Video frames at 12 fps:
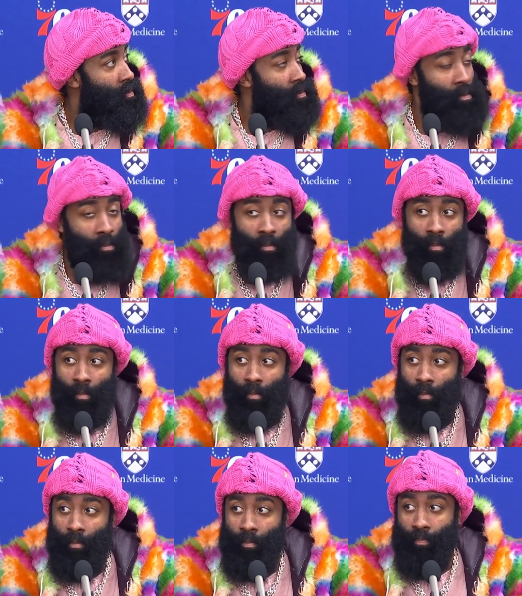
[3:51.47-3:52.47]

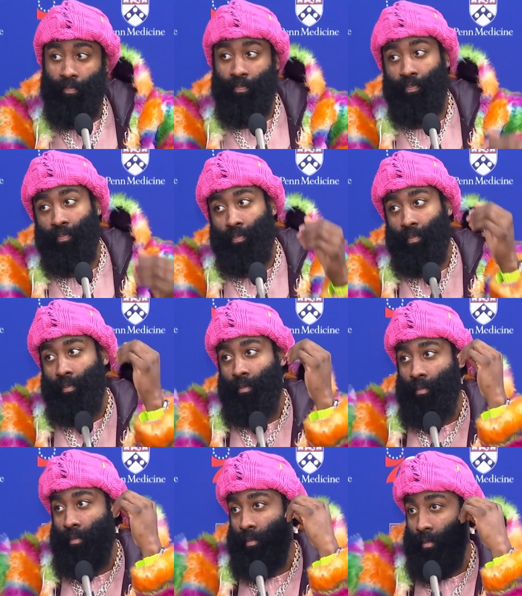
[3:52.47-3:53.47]

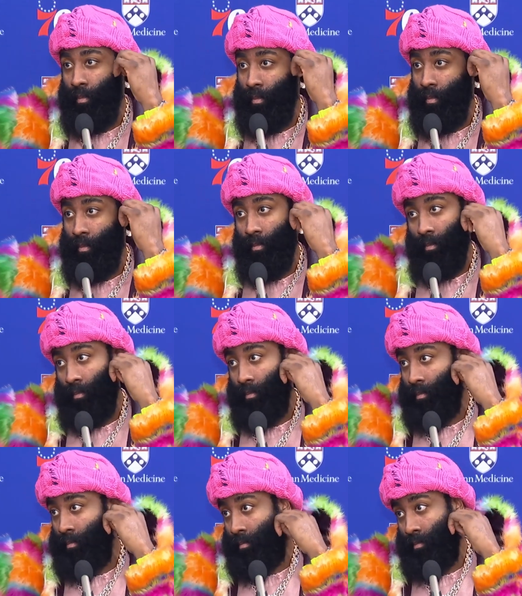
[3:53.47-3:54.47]

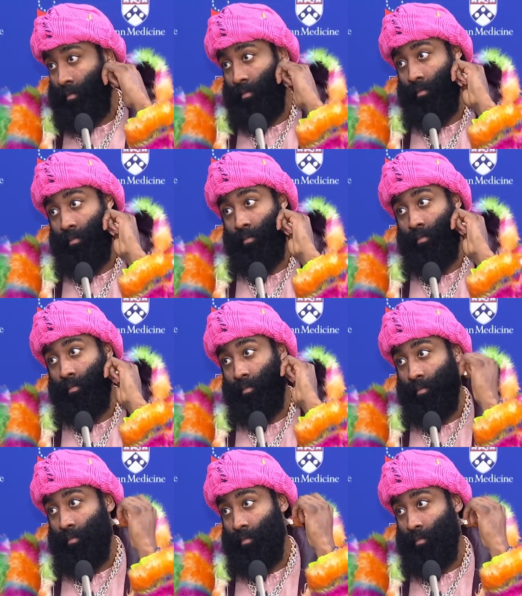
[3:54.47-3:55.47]

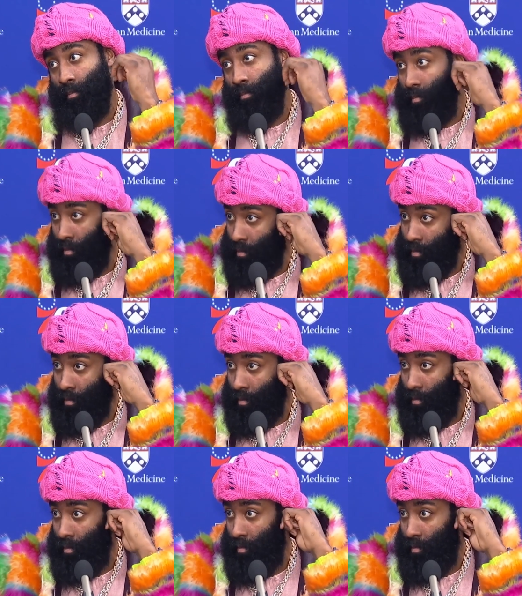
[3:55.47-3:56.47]

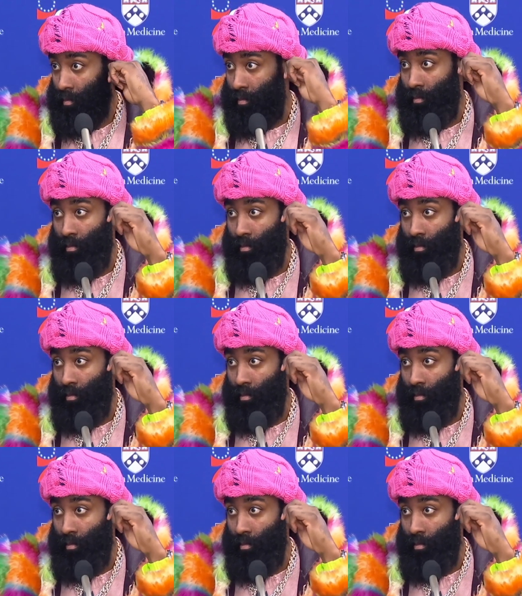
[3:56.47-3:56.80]
[no speech]